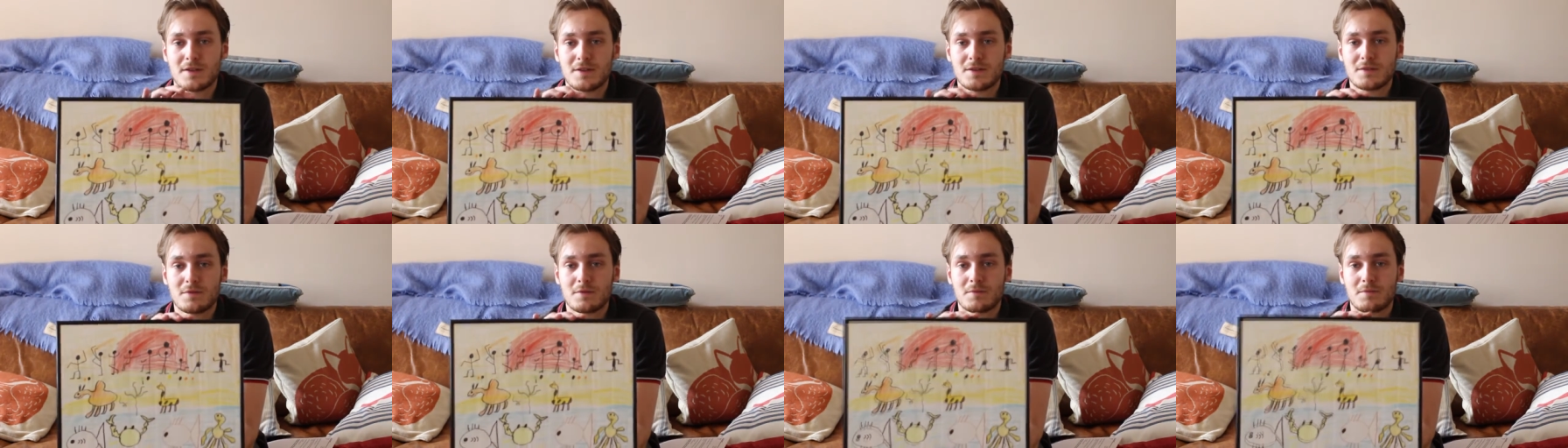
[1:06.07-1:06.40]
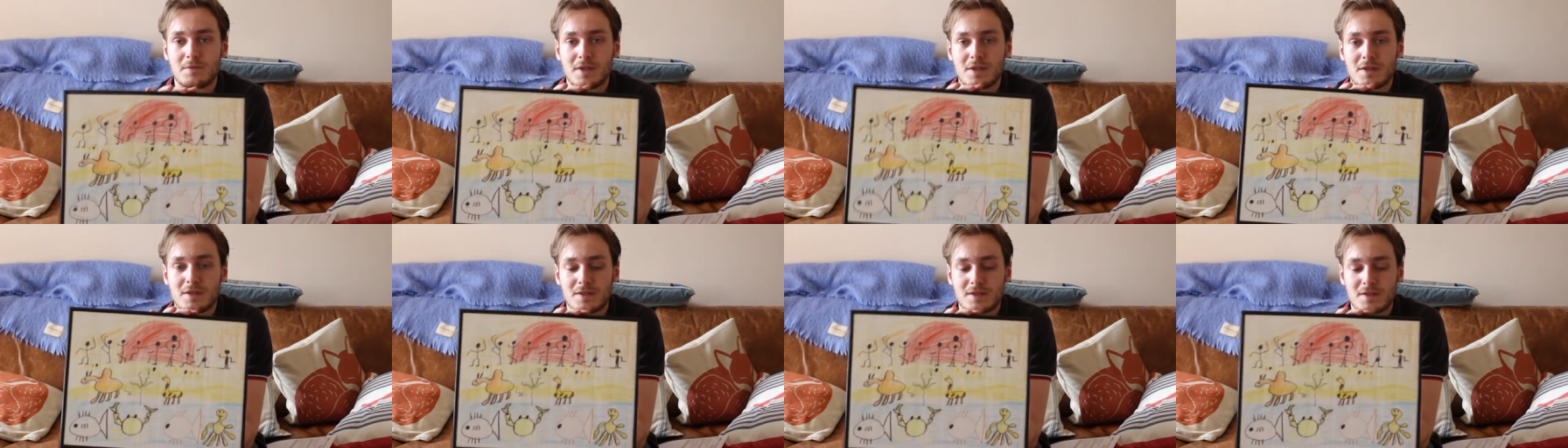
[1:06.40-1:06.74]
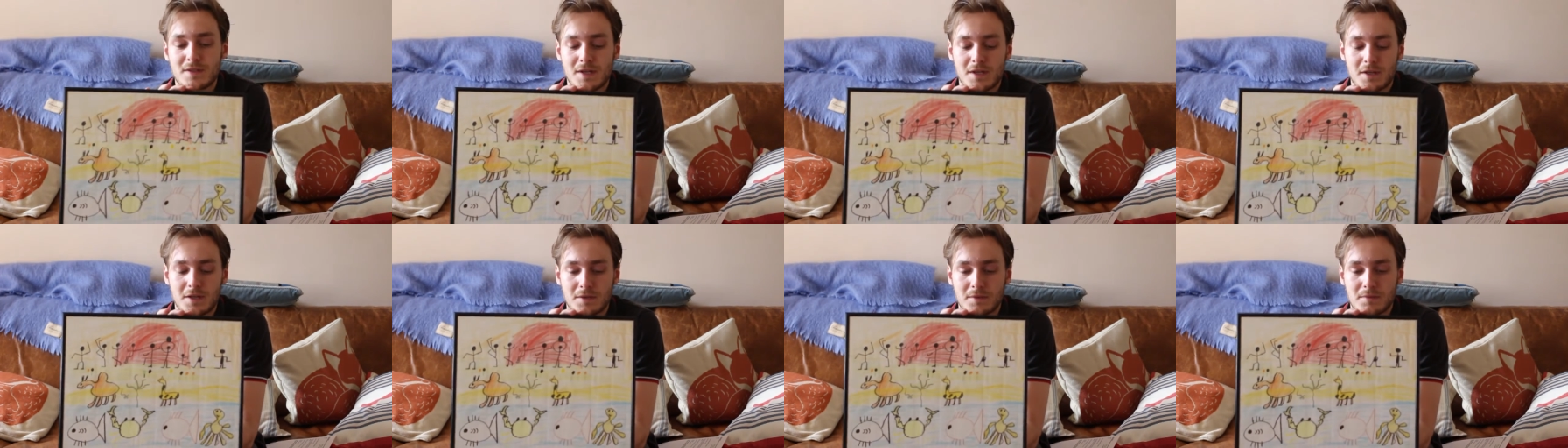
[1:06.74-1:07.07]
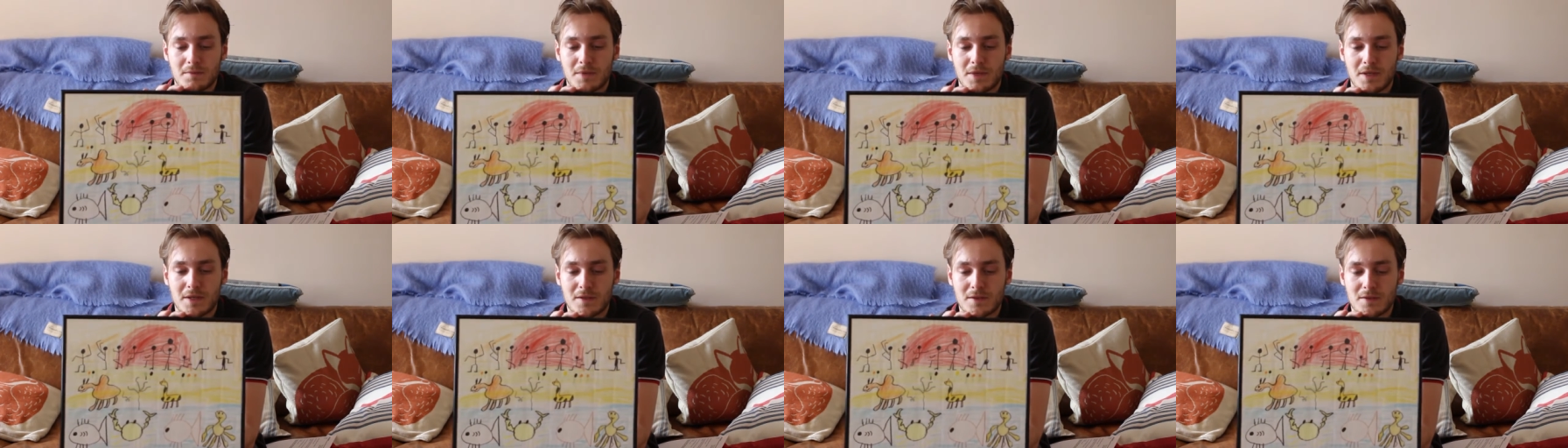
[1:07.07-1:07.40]
this would be the
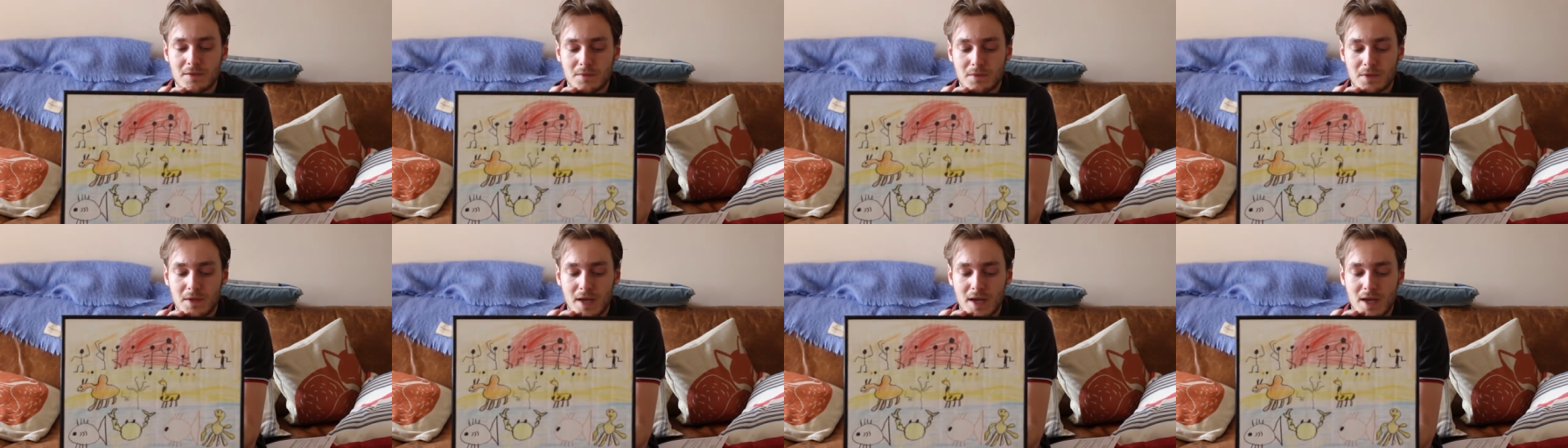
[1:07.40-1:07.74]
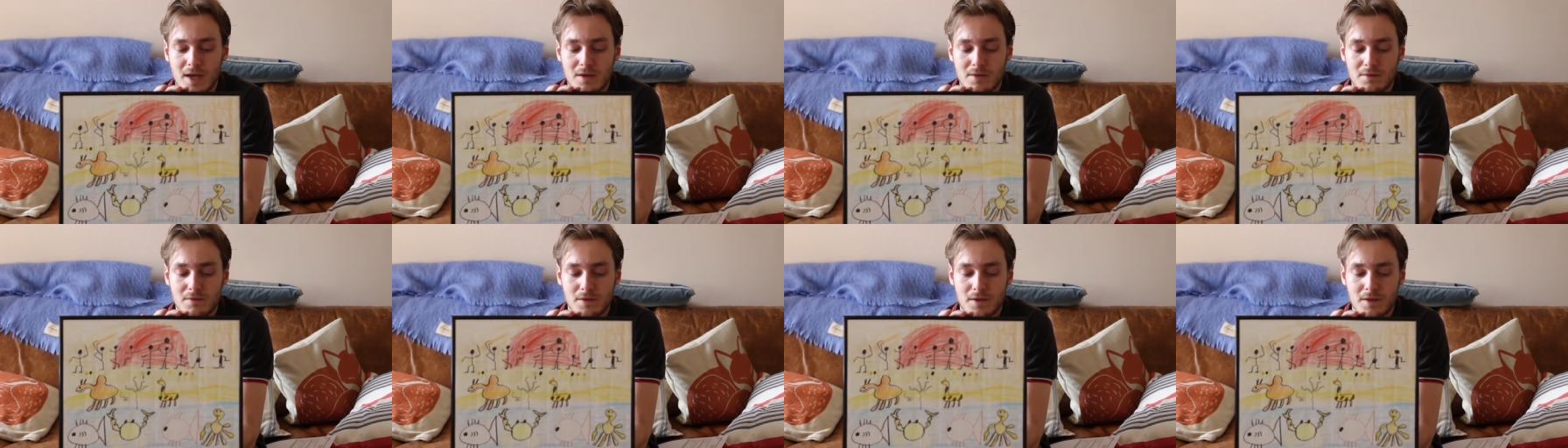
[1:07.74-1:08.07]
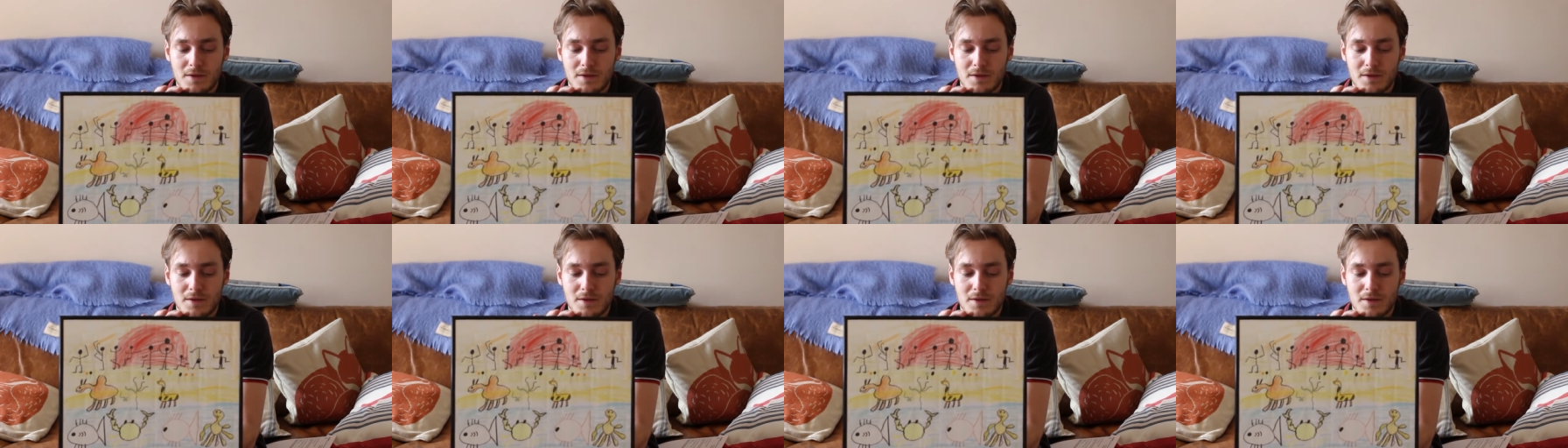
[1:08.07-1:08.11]
second piece we have.